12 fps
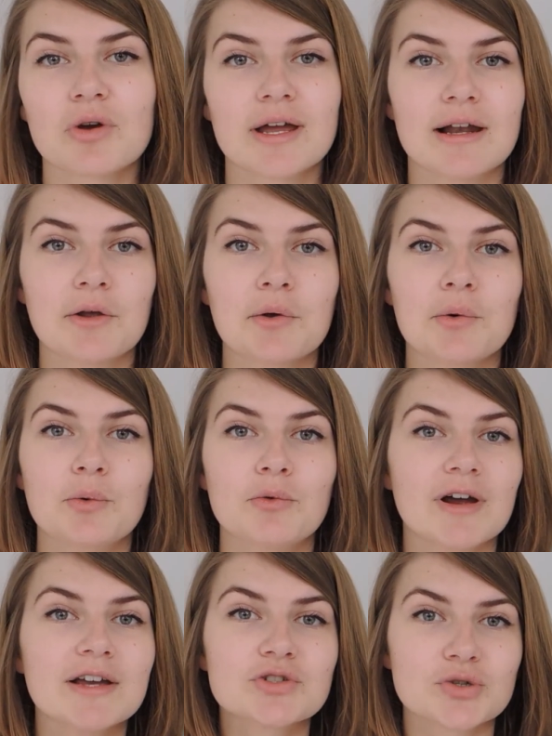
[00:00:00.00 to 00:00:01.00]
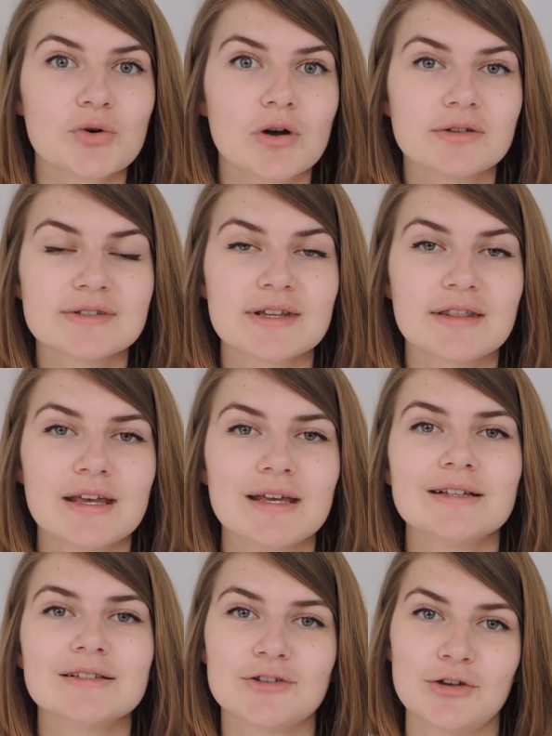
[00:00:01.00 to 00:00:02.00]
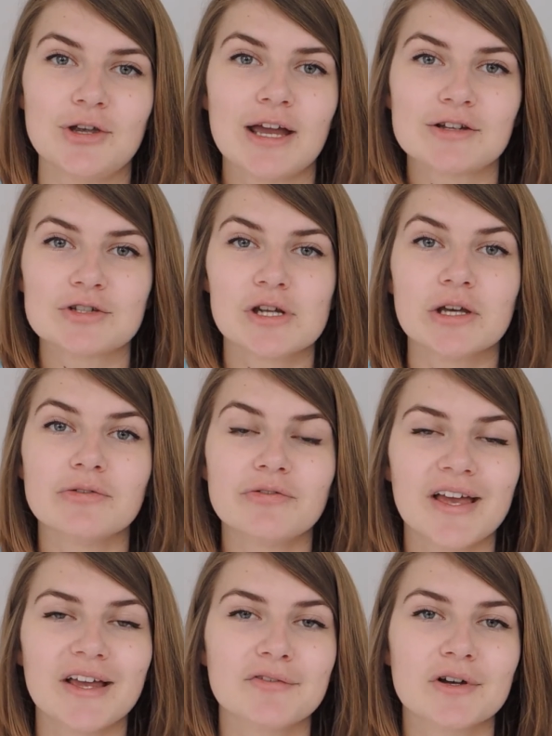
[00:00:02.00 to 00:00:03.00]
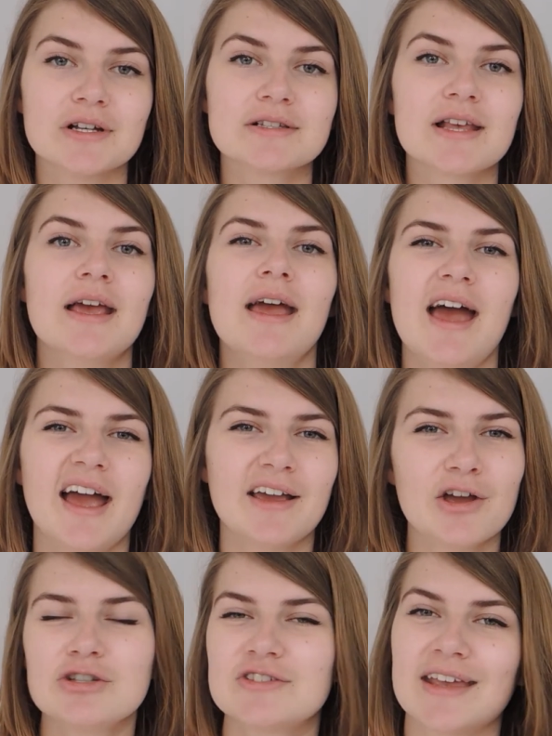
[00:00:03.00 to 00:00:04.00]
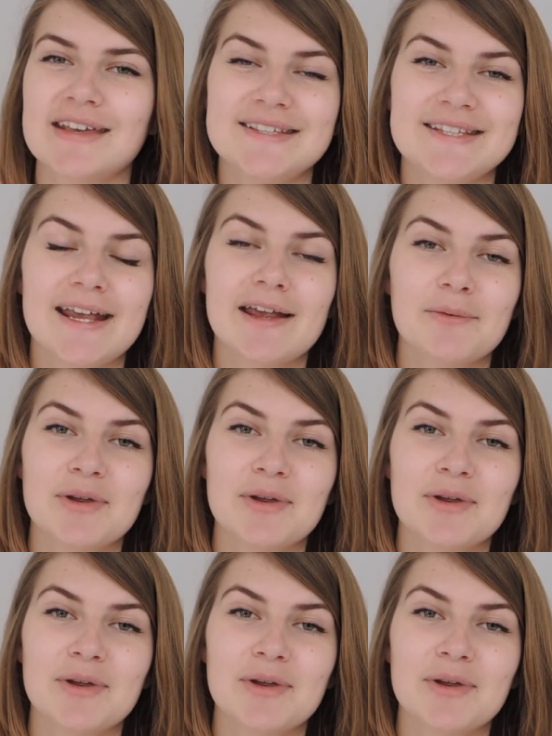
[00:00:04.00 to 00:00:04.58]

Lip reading: try local restaurants and things so you get to know your favourites, and go sightseeing.